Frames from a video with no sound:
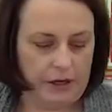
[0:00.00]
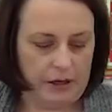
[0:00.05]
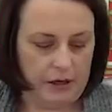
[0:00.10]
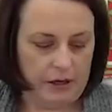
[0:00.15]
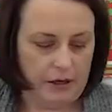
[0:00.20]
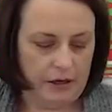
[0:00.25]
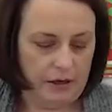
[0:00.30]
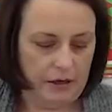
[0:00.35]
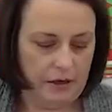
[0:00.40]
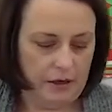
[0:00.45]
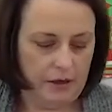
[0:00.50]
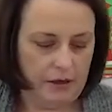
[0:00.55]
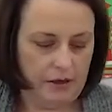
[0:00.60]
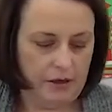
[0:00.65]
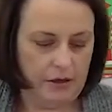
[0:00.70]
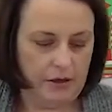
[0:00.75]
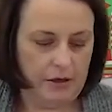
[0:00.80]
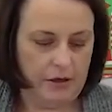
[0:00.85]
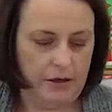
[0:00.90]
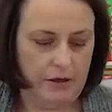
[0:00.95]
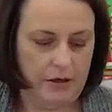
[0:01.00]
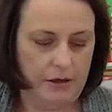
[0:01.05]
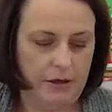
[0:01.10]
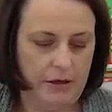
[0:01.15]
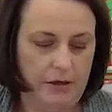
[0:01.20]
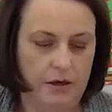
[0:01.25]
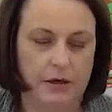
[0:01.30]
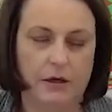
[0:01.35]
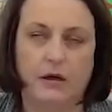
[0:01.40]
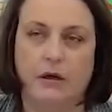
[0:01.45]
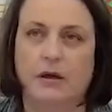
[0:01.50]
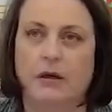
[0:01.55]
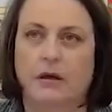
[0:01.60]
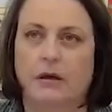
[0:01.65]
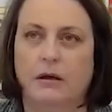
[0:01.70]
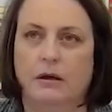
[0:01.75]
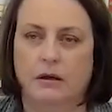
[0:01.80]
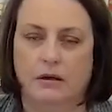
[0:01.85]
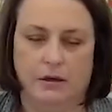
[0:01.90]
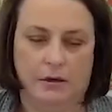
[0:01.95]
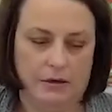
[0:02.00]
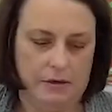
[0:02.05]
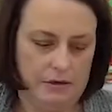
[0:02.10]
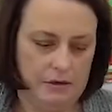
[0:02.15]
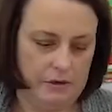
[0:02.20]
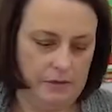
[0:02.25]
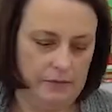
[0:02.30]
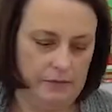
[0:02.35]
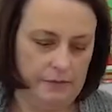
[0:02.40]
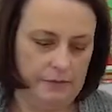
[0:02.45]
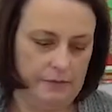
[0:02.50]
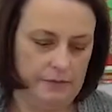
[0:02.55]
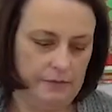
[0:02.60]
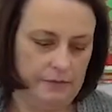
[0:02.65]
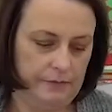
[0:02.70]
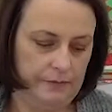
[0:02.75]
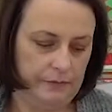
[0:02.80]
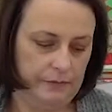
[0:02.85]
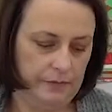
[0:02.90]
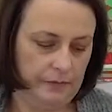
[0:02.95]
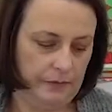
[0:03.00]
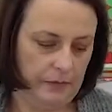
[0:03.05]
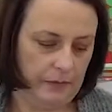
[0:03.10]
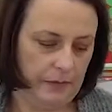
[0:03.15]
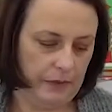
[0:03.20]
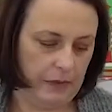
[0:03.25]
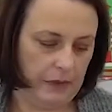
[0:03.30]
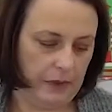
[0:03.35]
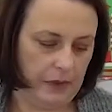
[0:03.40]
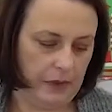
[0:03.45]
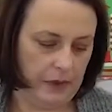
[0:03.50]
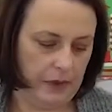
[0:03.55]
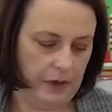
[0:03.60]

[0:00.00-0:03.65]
Patty. Hey, Kathy. Happy holidays.